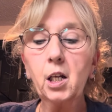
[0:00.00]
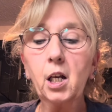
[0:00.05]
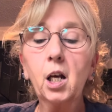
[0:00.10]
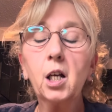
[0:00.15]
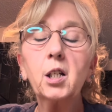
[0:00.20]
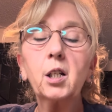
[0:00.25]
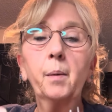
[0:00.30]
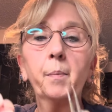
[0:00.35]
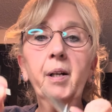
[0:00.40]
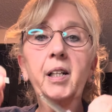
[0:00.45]

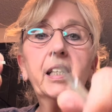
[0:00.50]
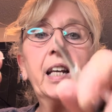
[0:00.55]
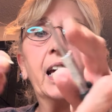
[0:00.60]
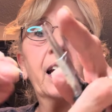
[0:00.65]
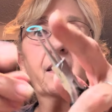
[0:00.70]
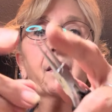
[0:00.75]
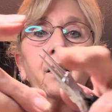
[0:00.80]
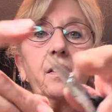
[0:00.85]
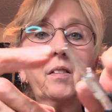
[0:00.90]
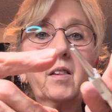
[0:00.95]
So I'm going to
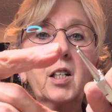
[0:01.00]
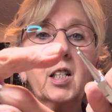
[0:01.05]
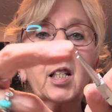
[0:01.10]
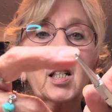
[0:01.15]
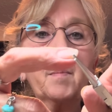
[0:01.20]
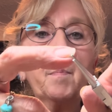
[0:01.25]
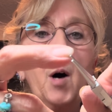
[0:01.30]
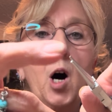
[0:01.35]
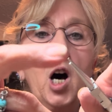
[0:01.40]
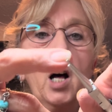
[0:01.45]
take the
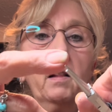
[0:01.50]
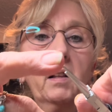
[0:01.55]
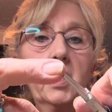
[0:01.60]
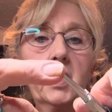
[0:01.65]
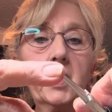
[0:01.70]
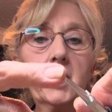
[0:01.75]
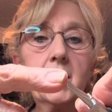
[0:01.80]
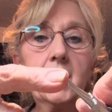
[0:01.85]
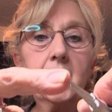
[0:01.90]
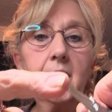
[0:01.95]

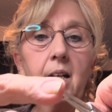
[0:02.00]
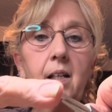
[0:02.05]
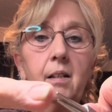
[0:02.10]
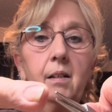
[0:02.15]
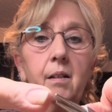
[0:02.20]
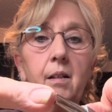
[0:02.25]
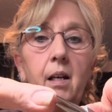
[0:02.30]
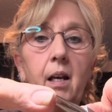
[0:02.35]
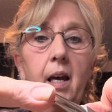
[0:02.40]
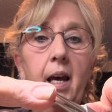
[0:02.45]
smallest
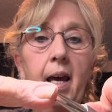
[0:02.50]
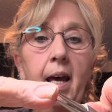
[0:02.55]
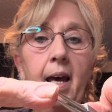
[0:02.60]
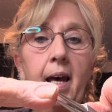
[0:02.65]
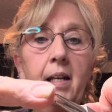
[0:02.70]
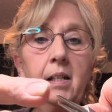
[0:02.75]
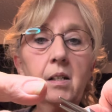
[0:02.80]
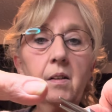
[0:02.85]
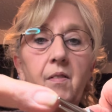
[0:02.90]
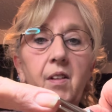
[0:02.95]

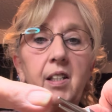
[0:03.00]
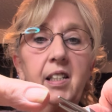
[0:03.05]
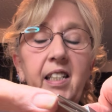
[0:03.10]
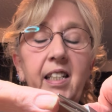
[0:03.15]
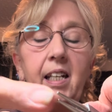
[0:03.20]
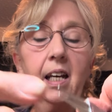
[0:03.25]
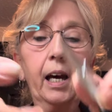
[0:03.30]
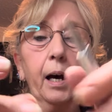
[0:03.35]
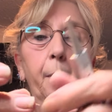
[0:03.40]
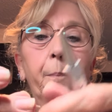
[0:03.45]
end, the
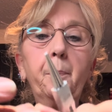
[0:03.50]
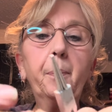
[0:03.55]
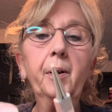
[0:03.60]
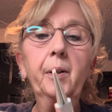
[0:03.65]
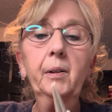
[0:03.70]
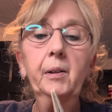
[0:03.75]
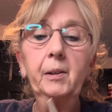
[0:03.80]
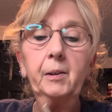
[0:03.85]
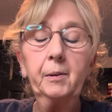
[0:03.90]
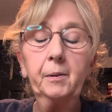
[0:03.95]
tip,
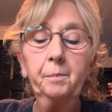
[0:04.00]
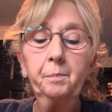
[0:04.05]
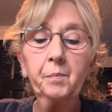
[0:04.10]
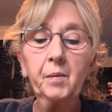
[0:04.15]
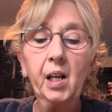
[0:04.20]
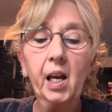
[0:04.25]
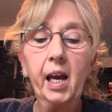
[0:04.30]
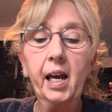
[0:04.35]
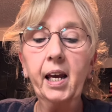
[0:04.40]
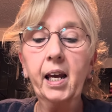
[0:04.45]

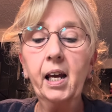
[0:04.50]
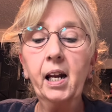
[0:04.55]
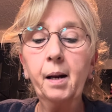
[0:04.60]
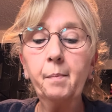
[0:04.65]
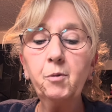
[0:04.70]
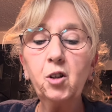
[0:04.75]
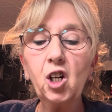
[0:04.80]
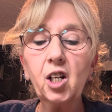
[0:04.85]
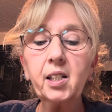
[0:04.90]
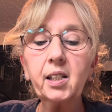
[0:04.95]
and
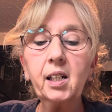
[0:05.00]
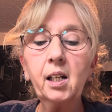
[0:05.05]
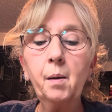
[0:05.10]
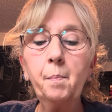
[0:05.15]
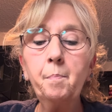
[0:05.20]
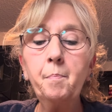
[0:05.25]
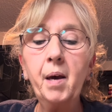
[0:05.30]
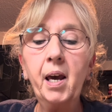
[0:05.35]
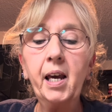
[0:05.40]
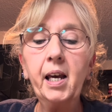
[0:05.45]
I'm just going to
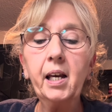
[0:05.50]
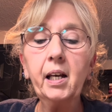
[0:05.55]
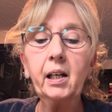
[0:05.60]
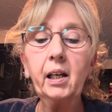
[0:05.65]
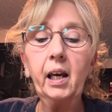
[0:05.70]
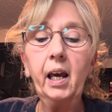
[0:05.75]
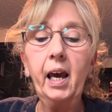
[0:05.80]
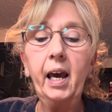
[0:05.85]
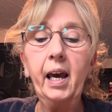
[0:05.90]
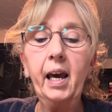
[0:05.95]
make
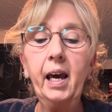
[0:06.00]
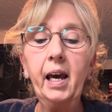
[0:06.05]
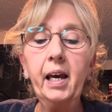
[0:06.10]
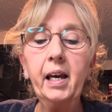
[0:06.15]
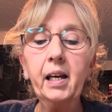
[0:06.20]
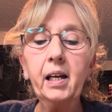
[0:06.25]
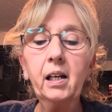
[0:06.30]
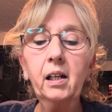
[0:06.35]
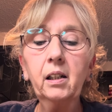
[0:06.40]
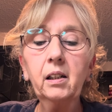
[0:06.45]

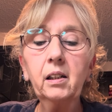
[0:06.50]
a